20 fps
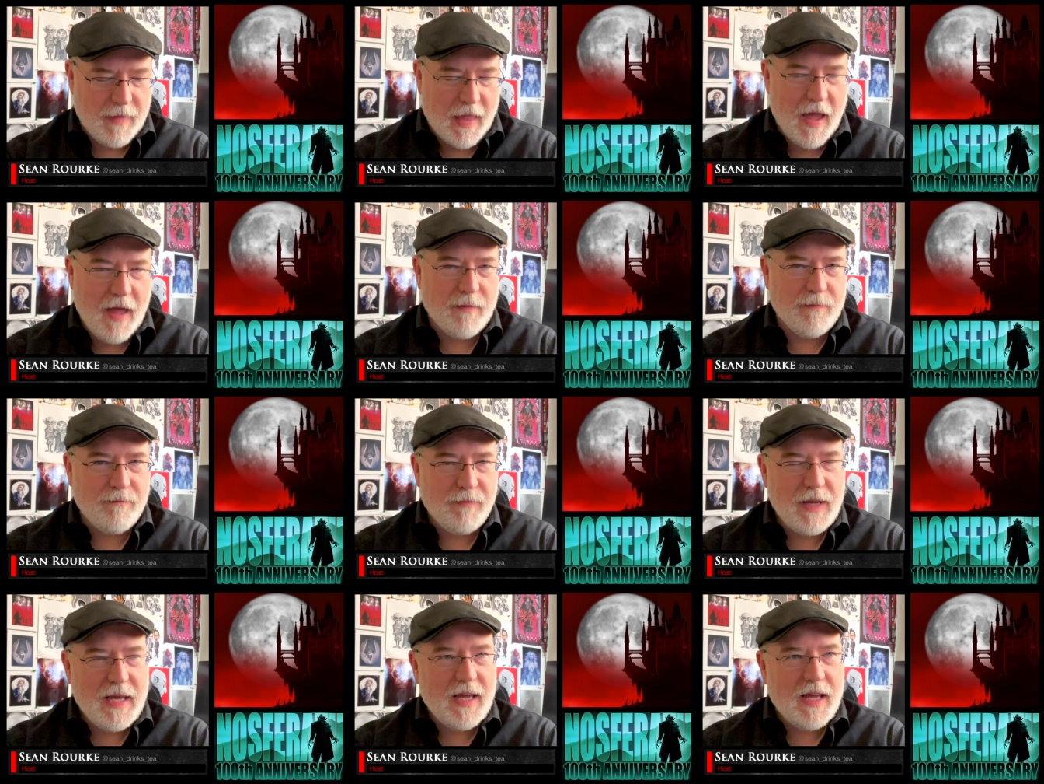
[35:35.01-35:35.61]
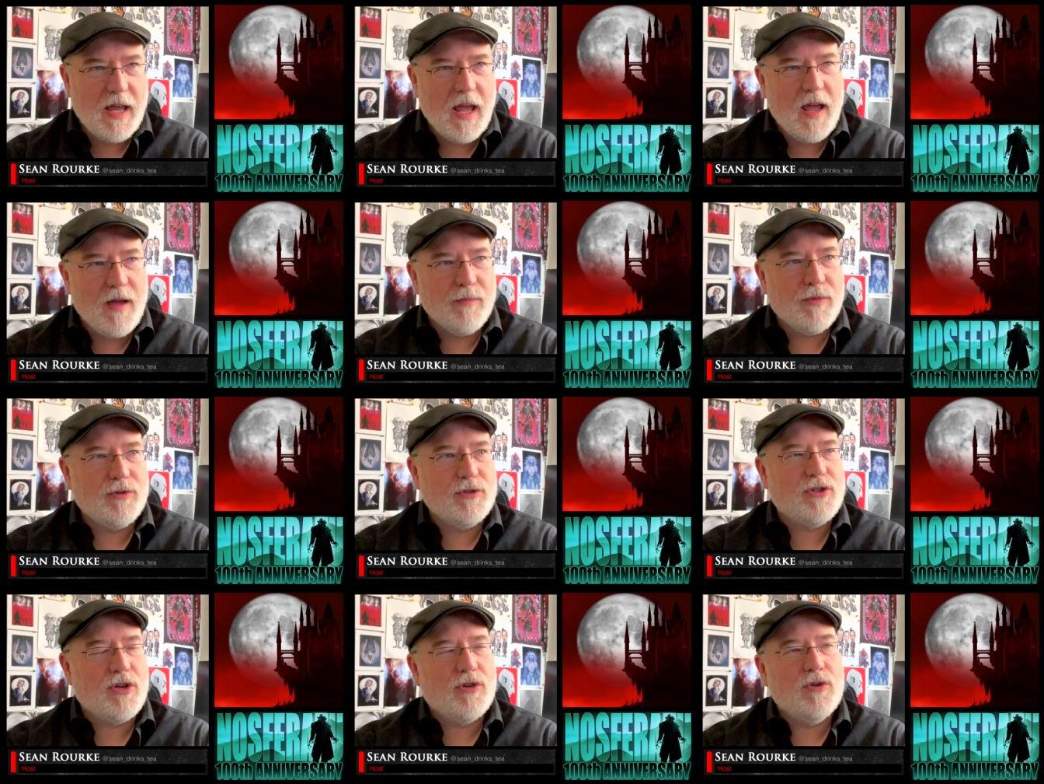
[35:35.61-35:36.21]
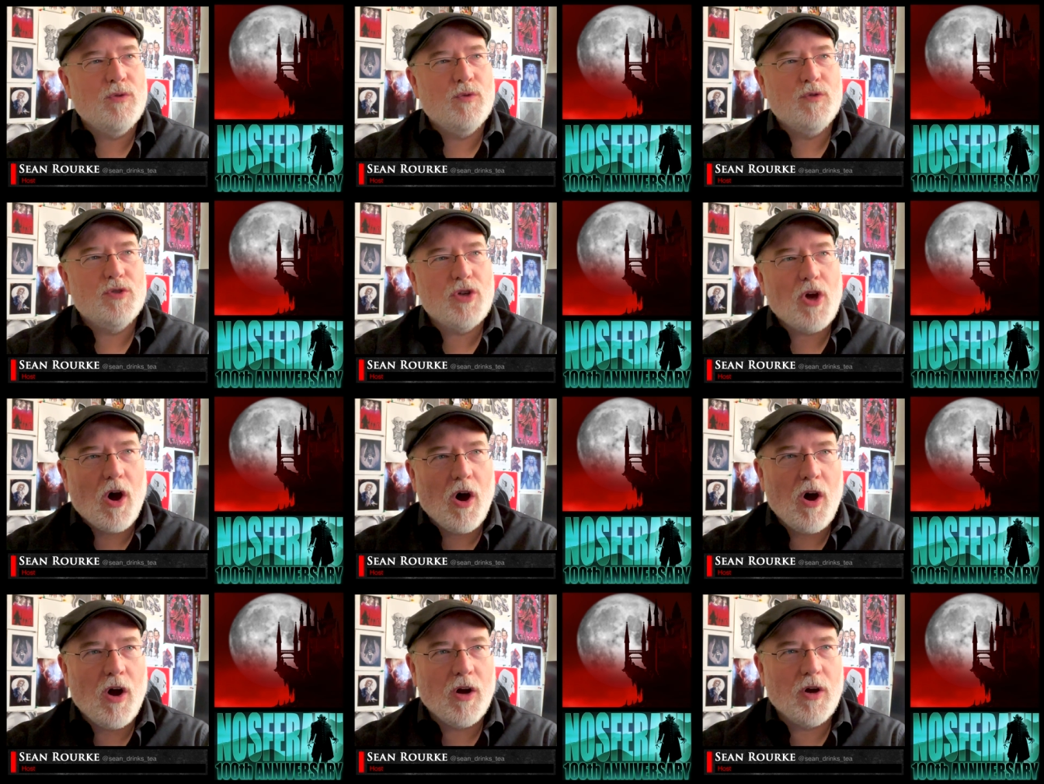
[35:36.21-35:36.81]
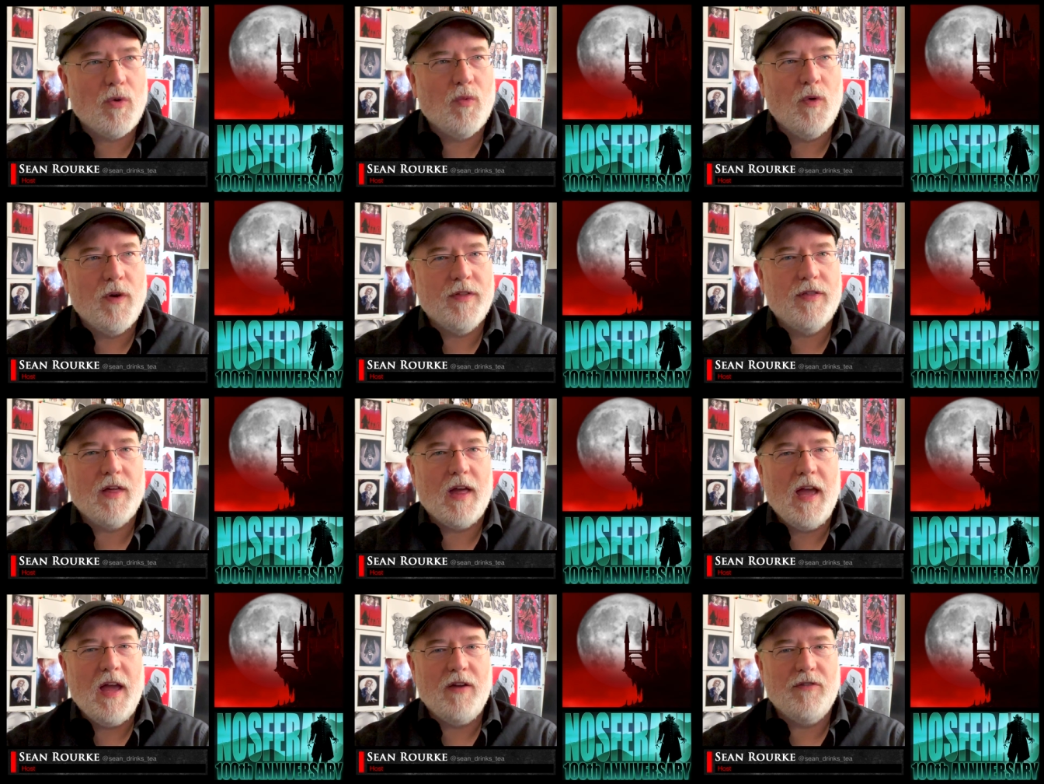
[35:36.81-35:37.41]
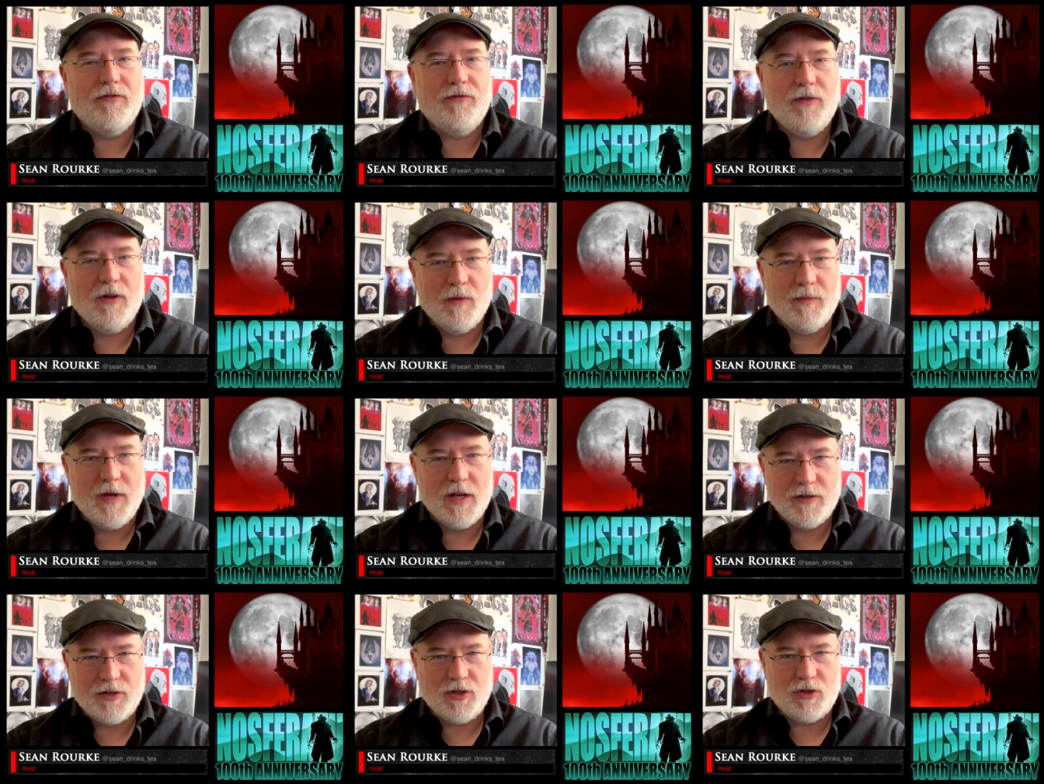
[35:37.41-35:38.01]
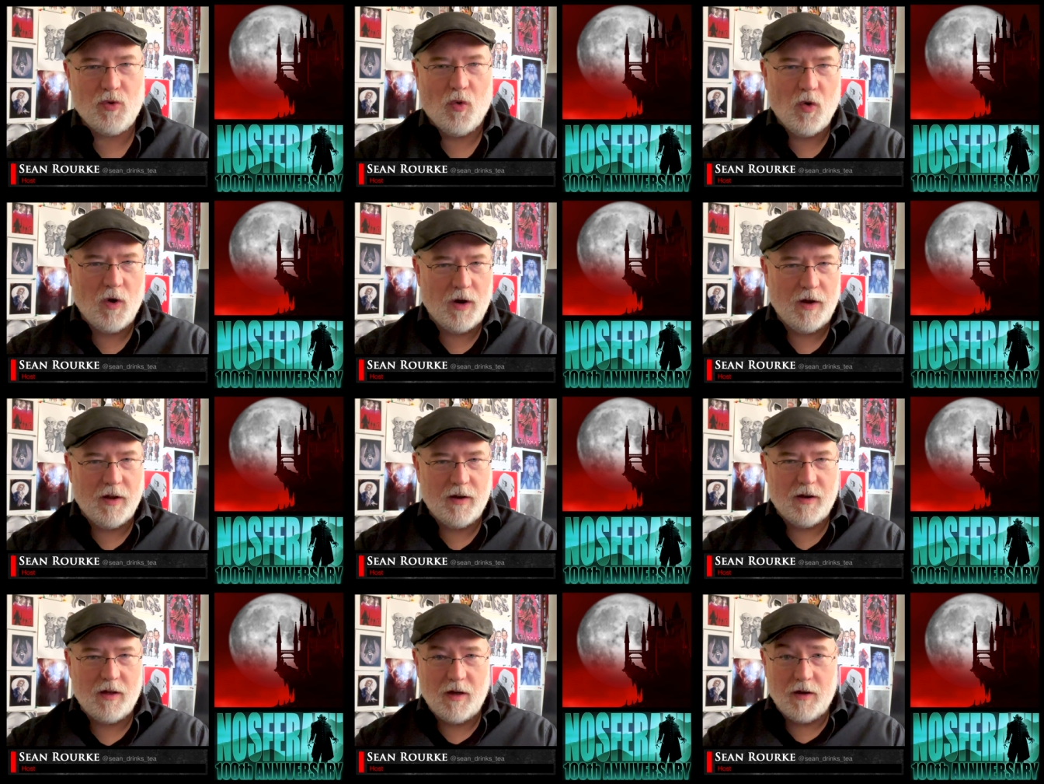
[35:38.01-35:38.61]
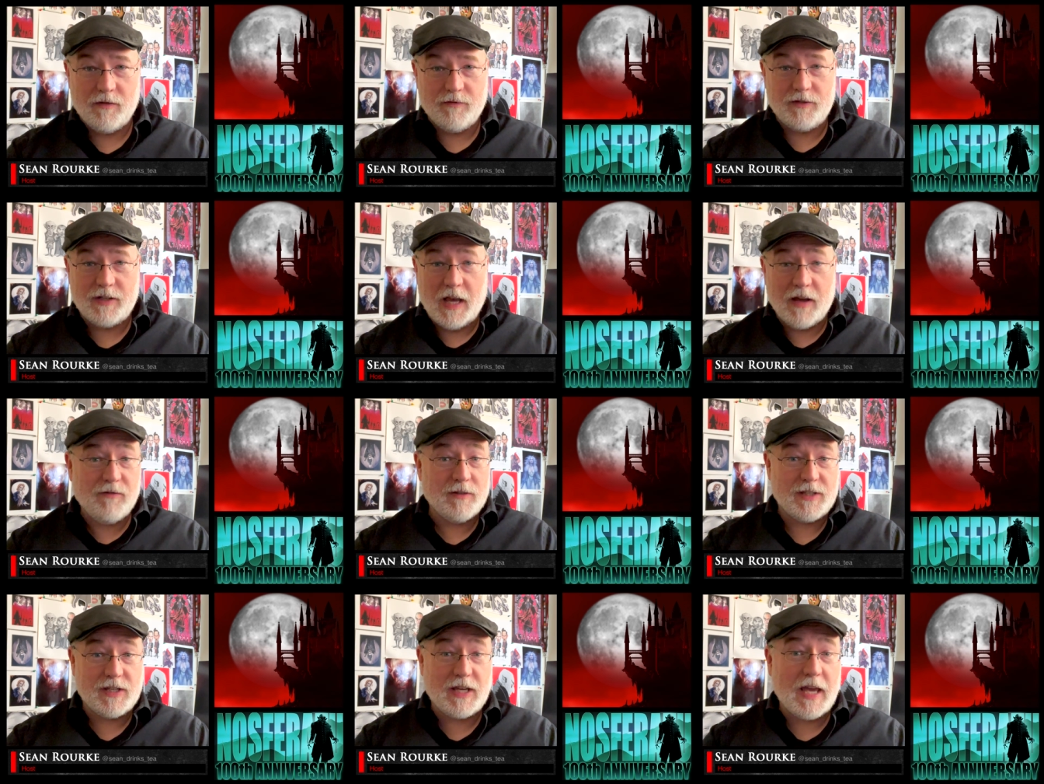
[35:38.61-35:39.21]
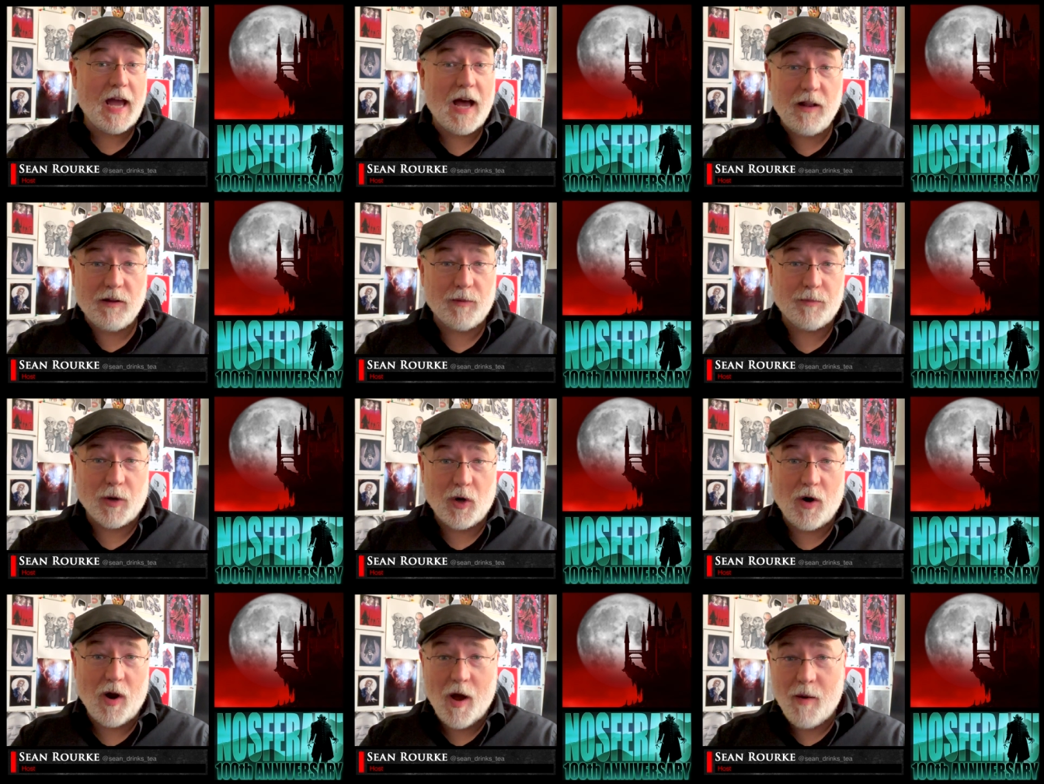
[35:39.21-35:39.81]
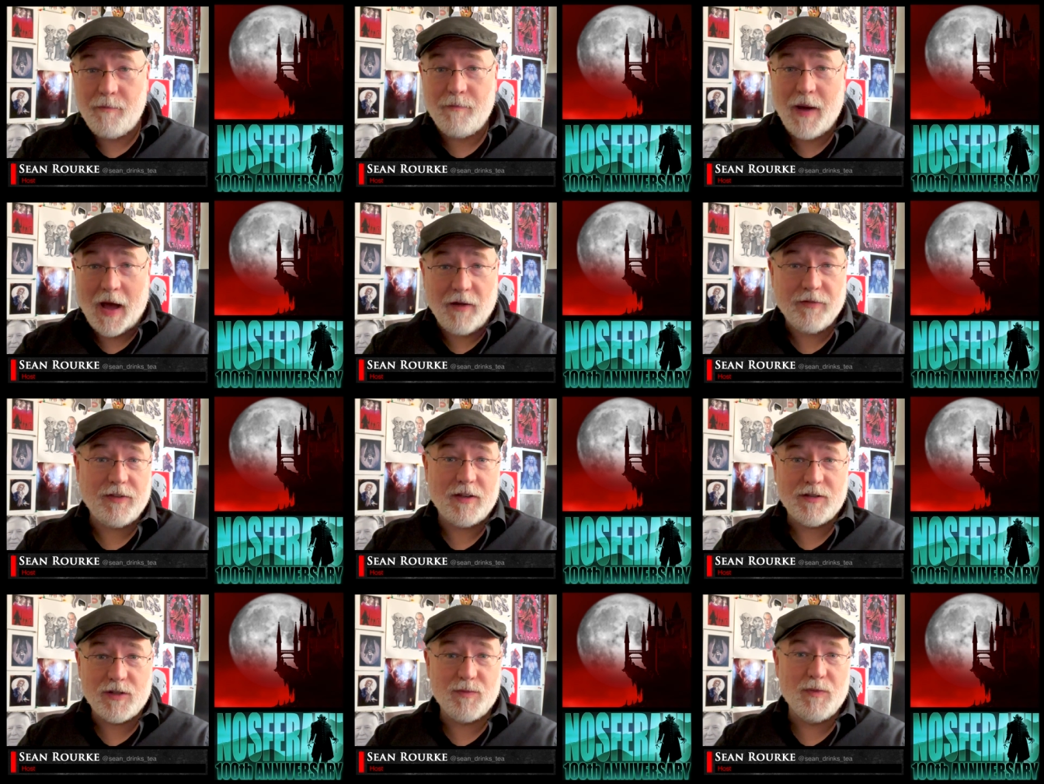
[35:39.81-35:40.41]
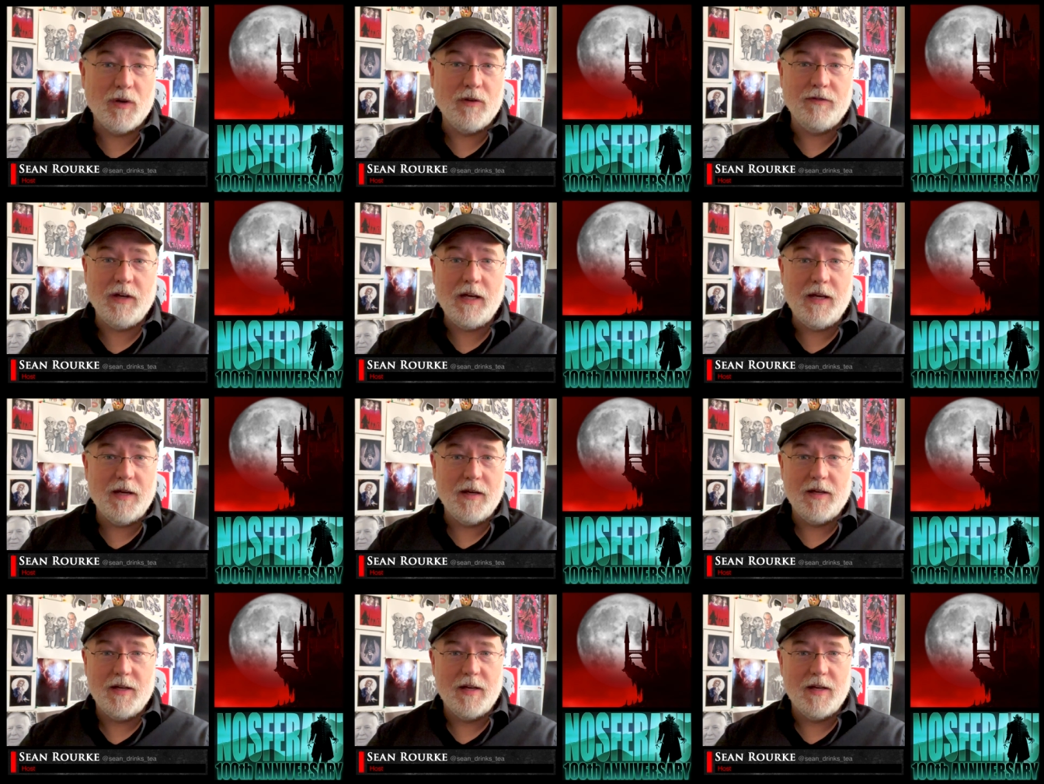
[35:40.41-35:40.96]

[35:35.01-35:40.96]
And being able to talk with a film historian of David's caliber about this movie